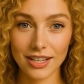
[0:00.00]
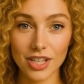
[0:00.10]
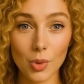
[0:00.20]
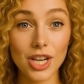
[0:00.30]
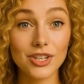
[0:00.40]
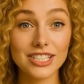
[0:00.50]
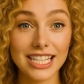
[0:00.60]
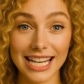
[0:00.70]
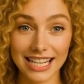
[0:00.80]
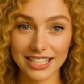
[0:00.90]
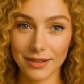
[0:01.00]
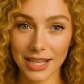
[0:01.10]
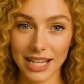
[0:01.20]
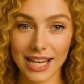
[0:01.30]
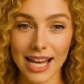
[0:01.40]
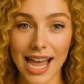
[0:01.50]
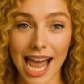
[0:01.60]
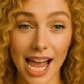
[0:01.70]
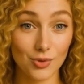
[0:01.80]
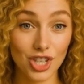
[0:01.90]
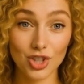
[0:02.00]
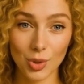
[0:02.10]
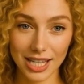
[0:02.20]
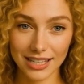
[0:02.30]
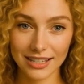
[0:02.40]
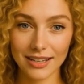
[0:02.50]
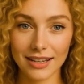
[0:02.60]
the one you see next to me, and retweet it.